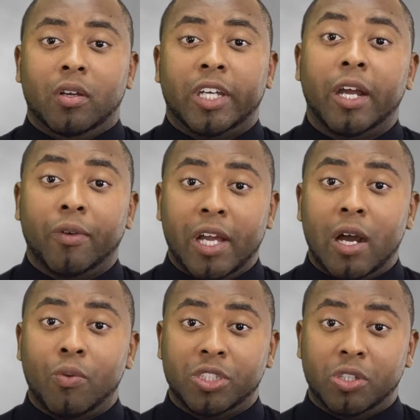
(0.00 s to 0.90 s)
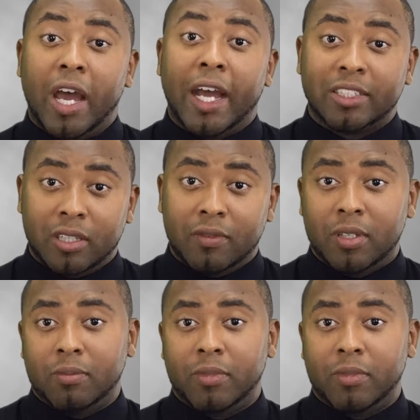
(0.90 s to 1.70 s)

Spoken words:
carry out what you asked of them,